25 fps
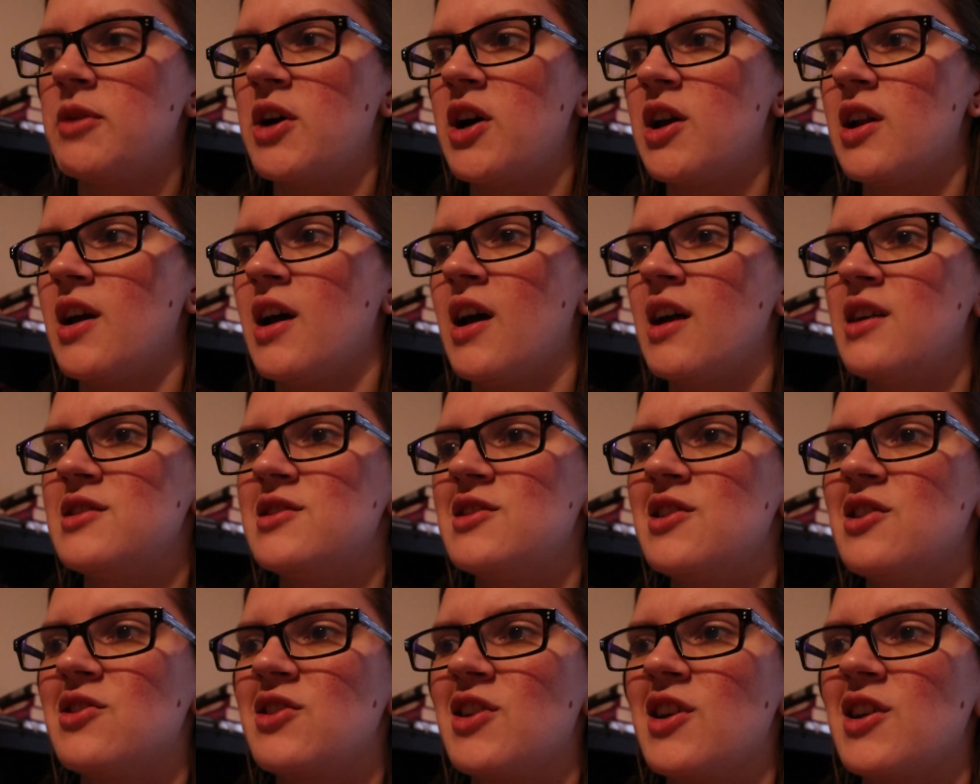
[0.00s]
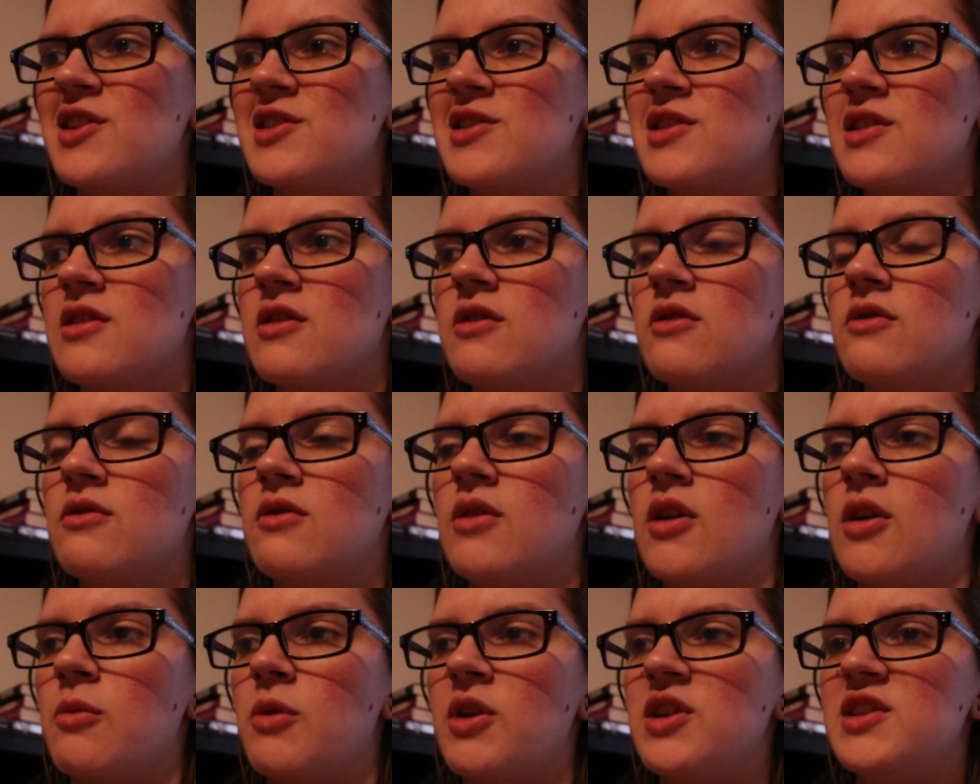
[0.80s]
but I still think it's
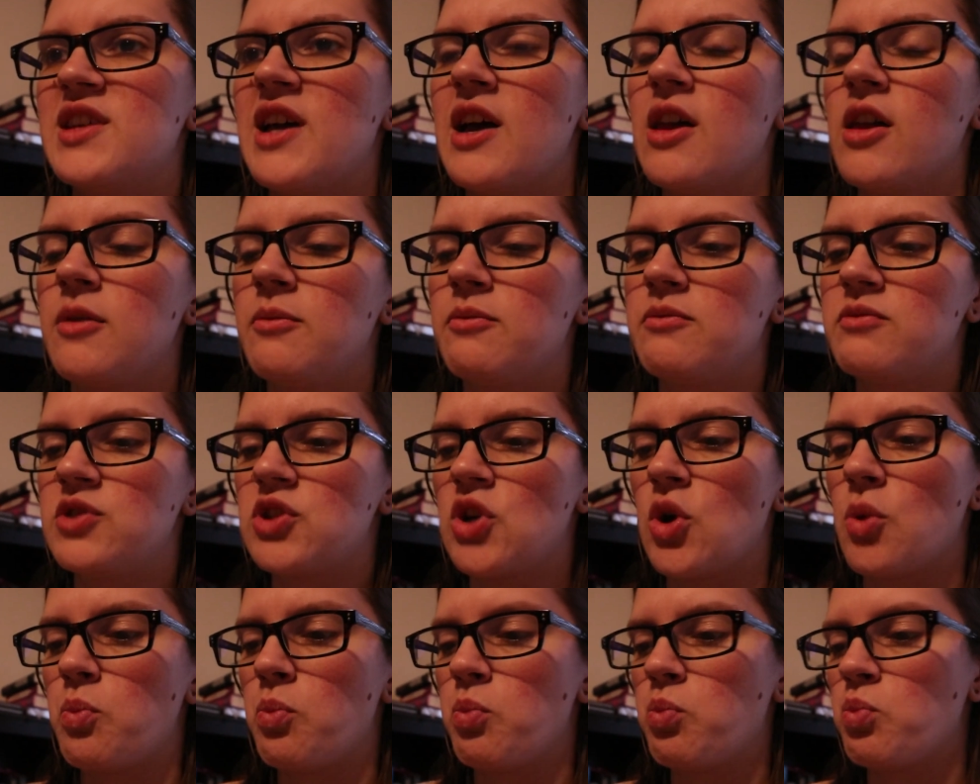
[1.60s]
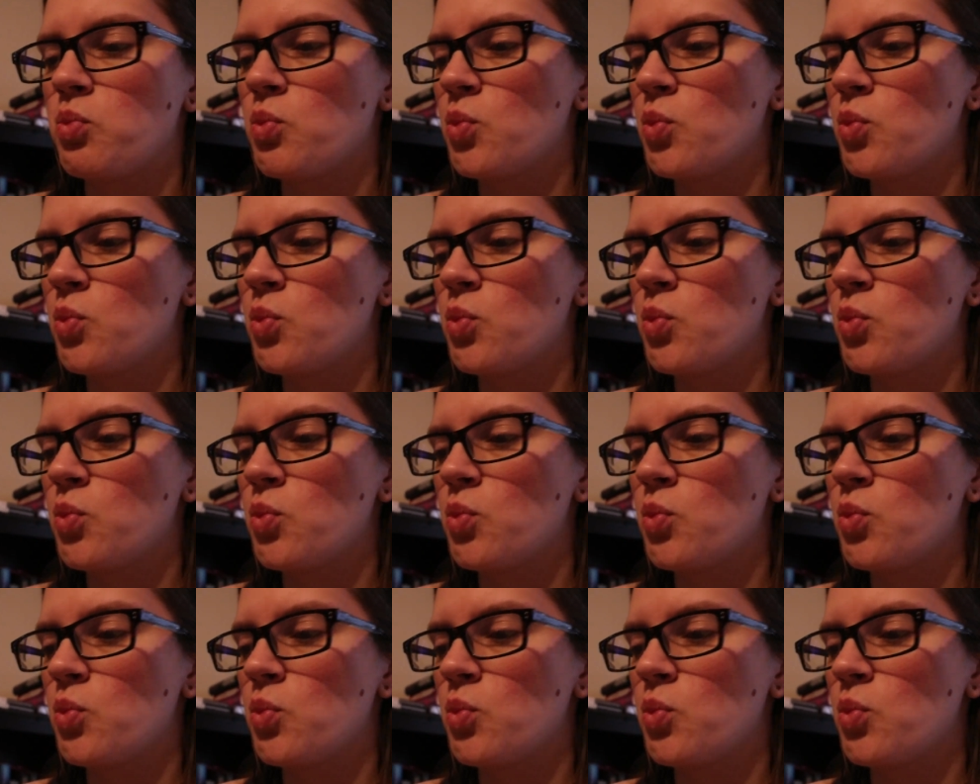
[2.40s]
a retelling, so